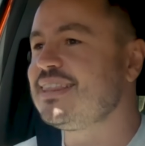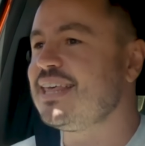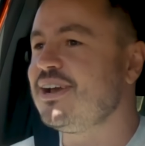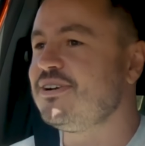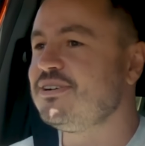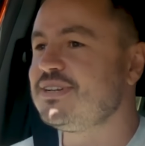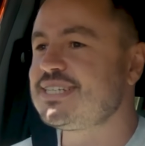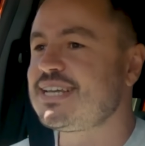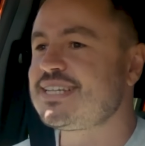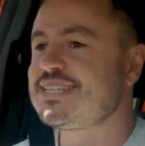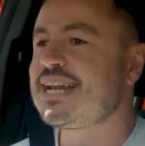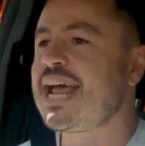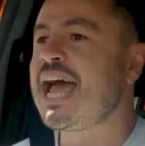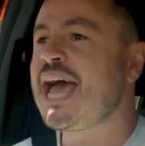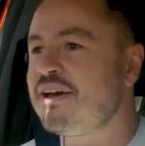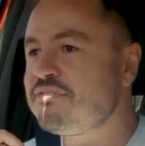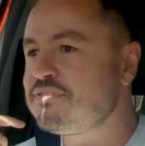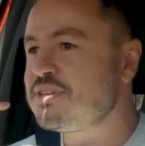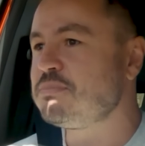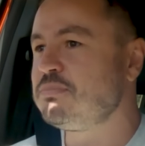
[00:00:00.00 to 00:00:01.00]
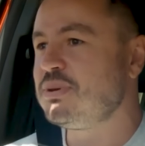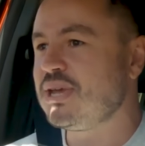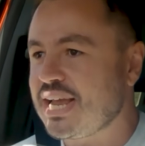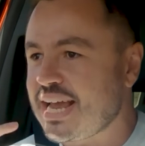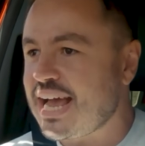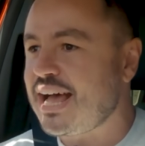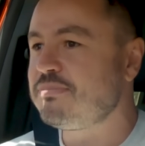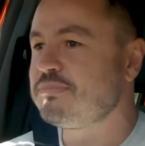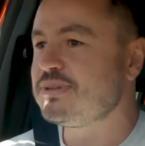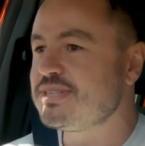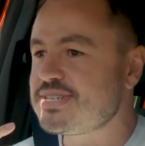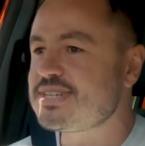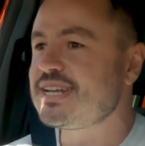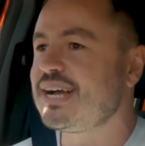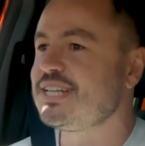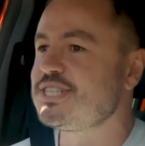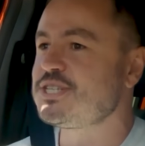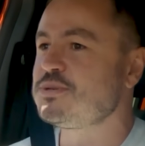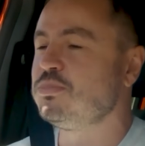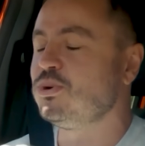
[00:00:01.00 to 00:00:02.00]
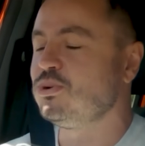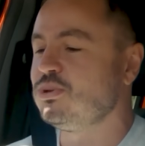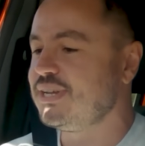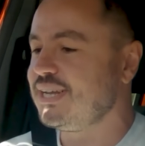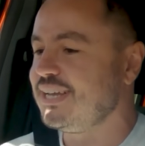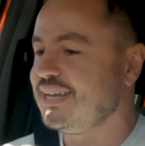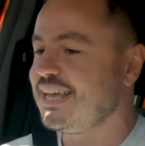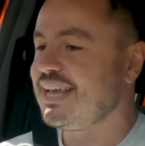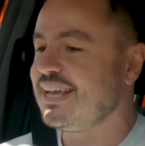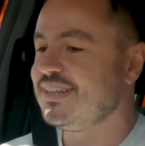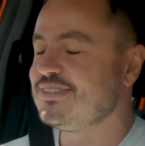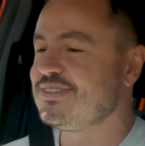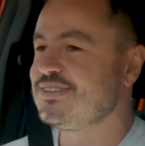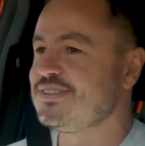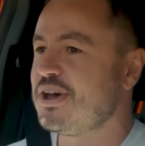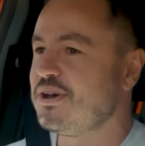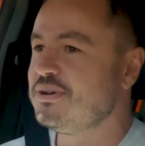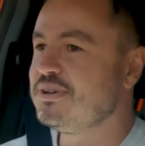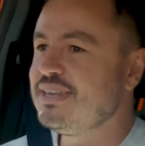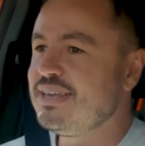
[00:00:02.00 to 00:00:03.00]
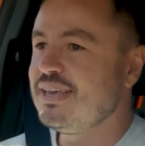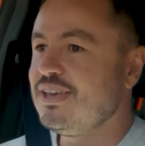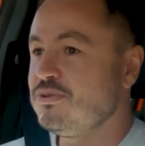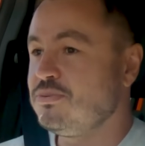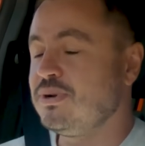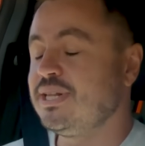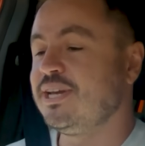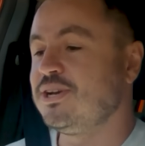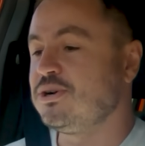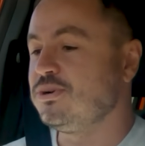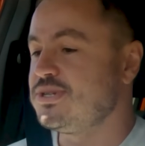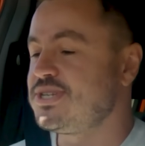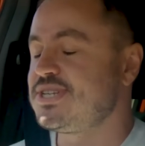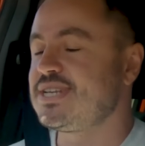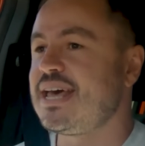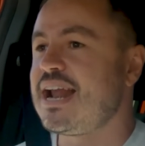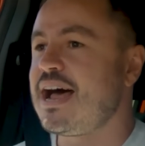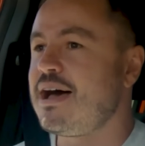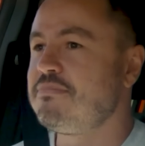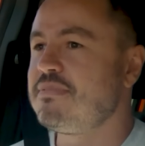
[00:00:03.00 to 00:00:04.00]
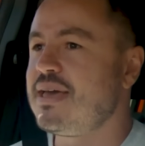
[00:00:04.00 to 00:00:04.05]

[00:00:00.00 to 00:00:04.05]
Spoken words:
there. It doesn't have to pick up and start spooling again. So really cool setup,